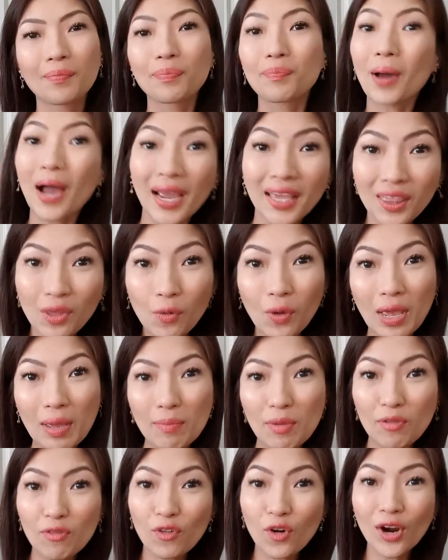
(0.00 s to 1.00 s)
By the way,
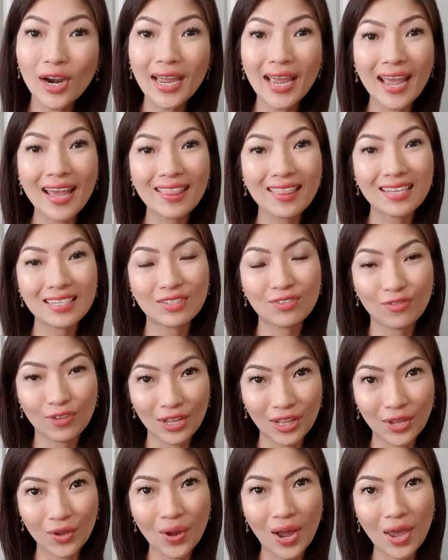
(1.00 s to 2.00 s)
before I end this
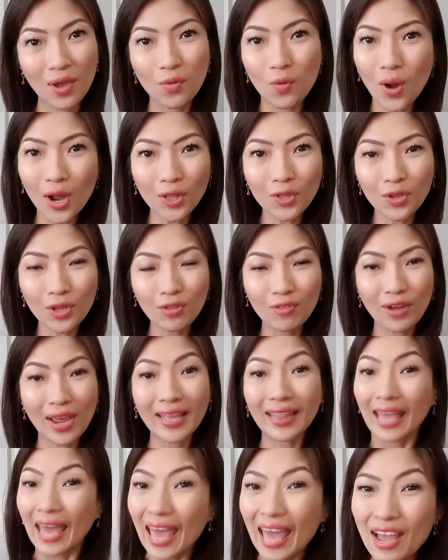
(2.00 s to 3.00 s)
video, I want to
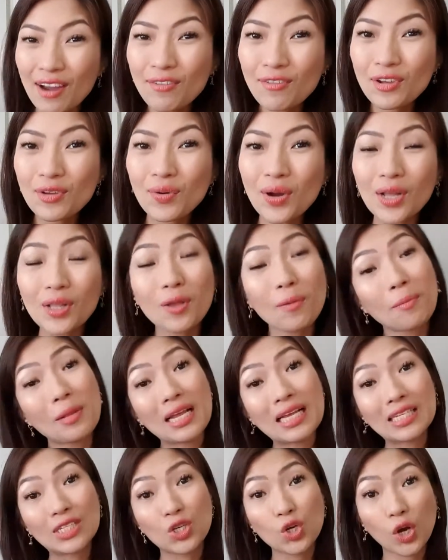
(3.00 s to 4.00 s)
invite everyone to
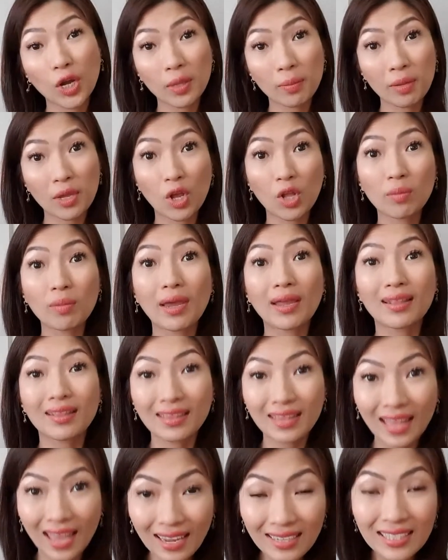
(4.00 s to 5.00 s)
please join me on my
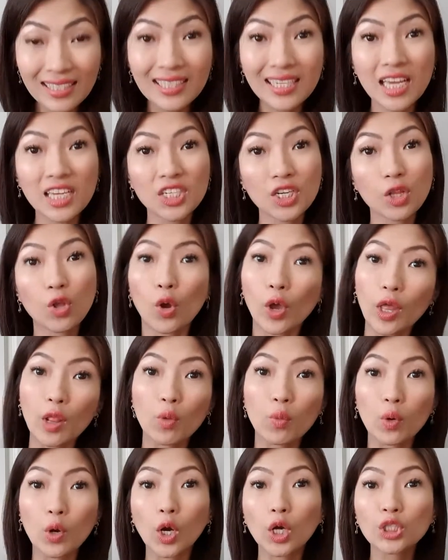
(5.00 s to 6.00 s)
next essential oil
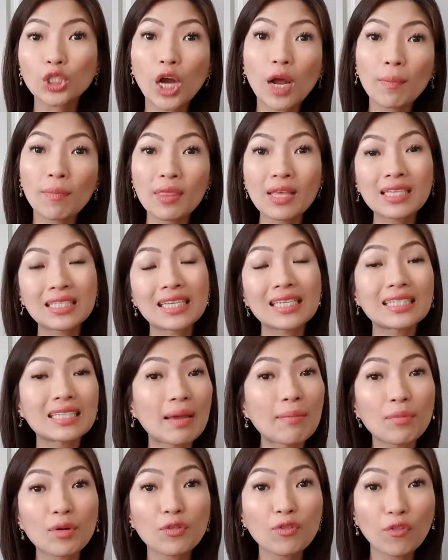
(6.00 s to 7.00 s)
workshop this
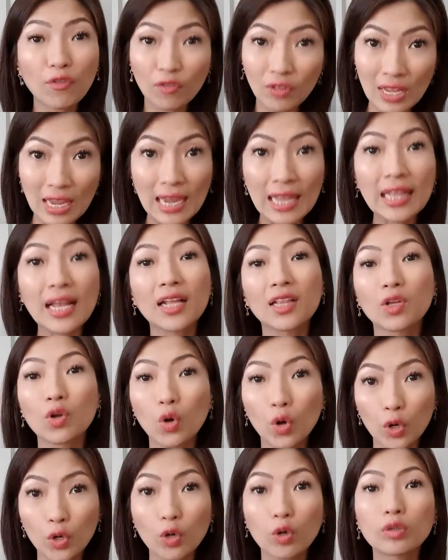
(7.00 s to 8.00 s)
December 15 at
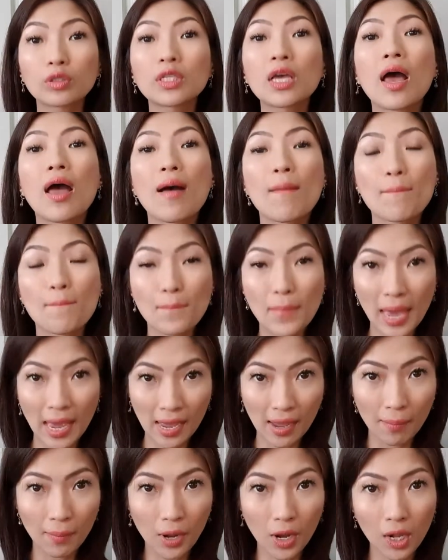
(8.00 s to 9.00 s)
Gourdo's
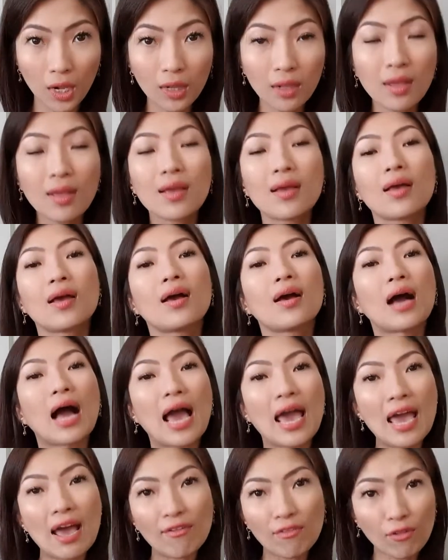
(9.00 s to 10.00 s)
Mega Mall.
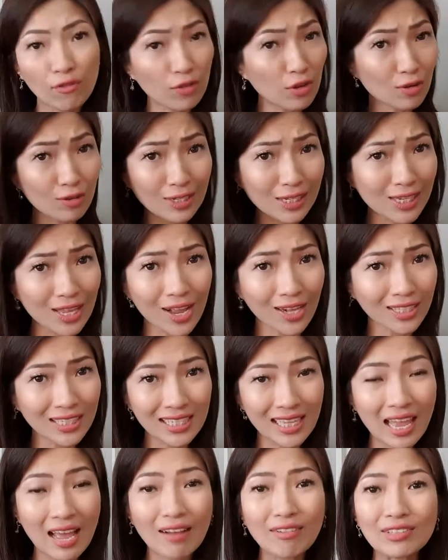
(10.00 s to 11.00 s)
I have a few slots
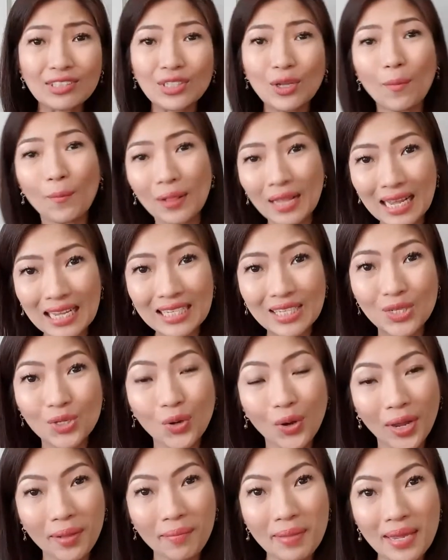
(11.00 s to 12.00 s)
left, so please
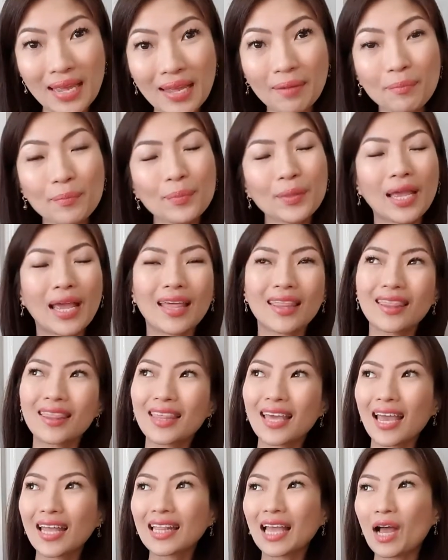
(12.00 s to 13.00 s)
join me and
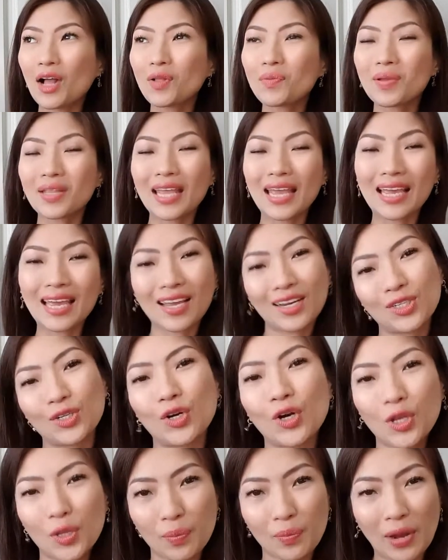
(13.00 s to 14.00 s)
then I'll be taking a
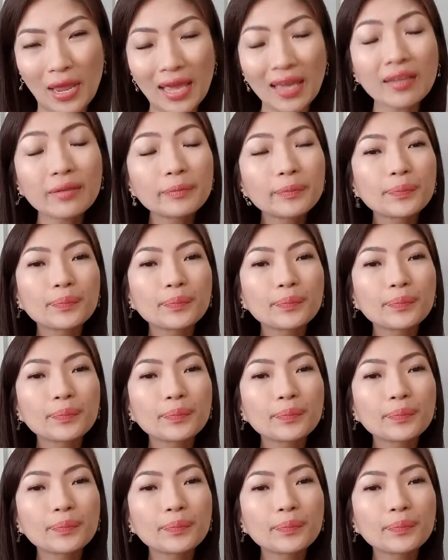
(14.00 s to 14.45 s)
short break.